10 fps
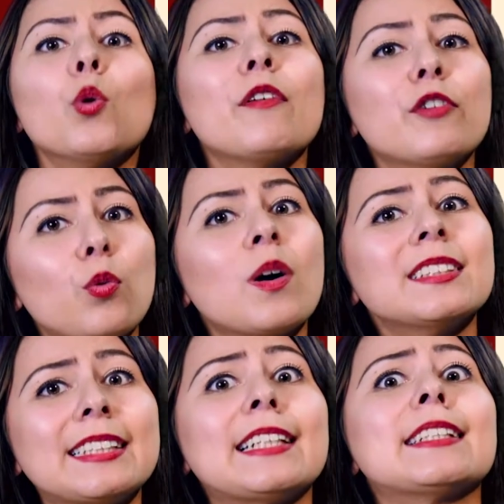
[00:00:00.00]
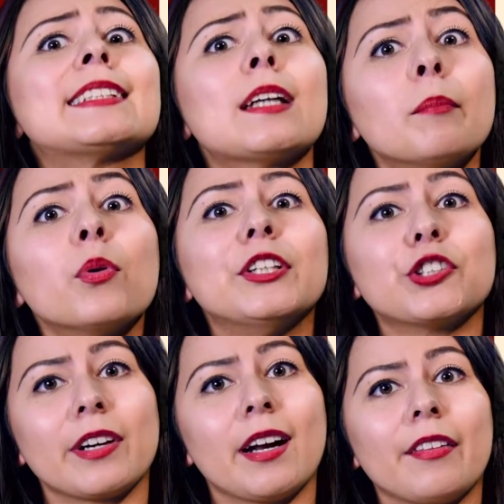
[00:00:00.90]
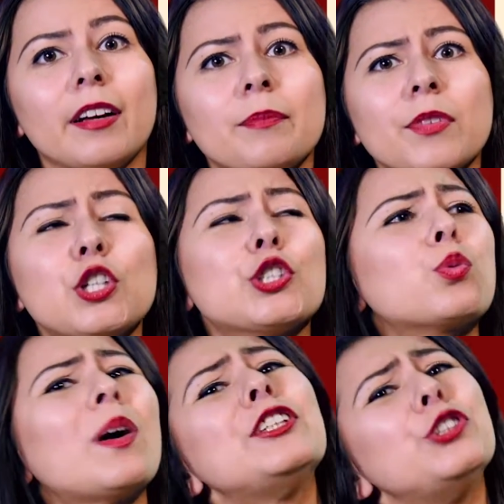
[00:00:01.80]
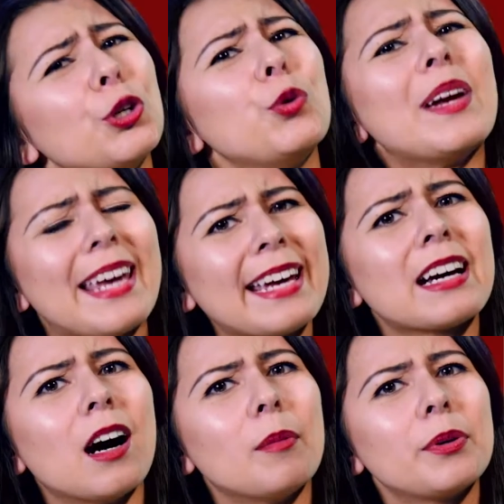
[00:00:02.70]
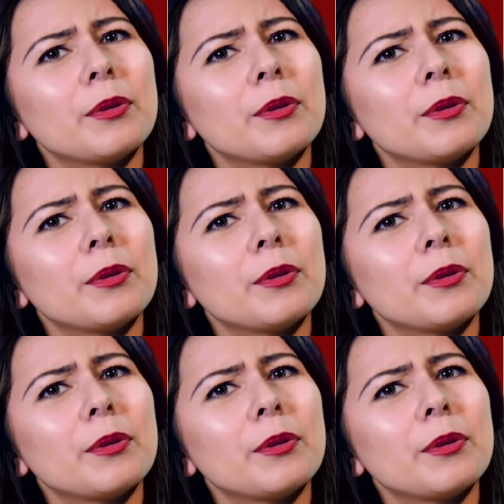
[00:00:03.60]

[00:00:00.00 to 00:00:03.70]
We've all wondered it at some point or another. Just why do we hiccup?